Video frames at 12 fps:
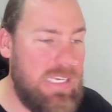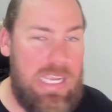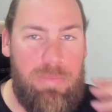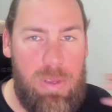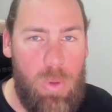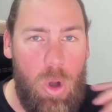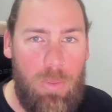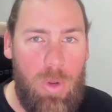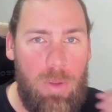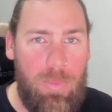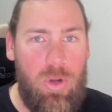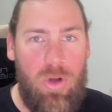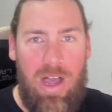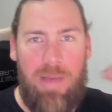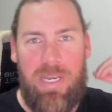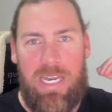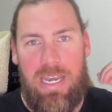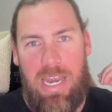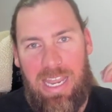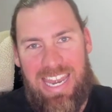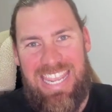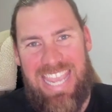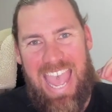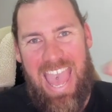Give me more. I'm a
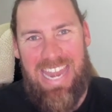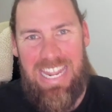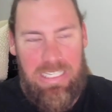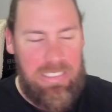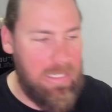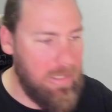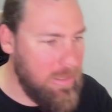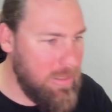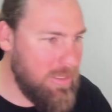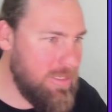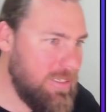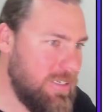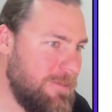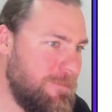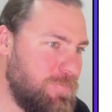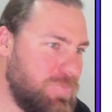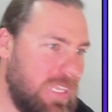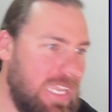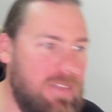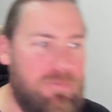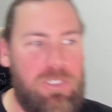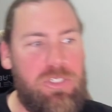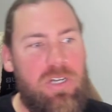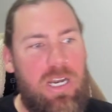leak addict.
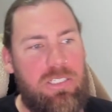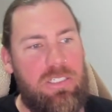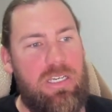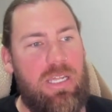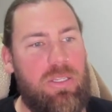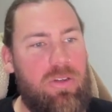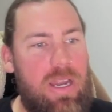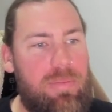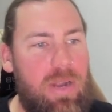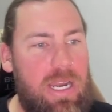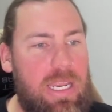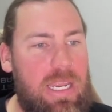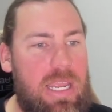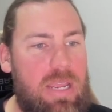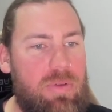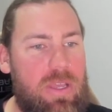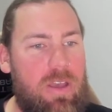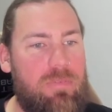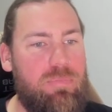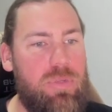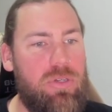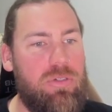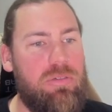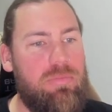Infrastructure, nothing groundbreaking here. We have
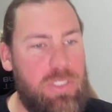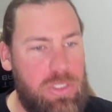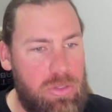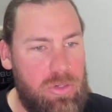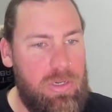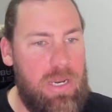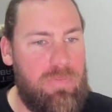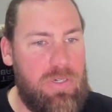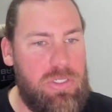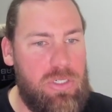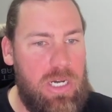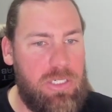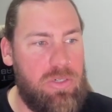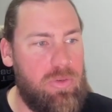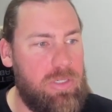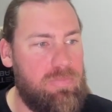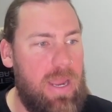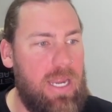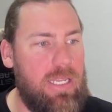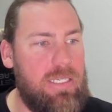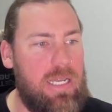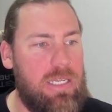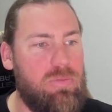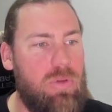mature infrastructure, which mainly
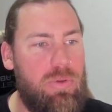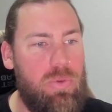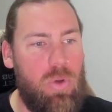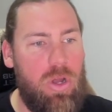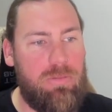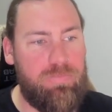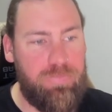does what we want.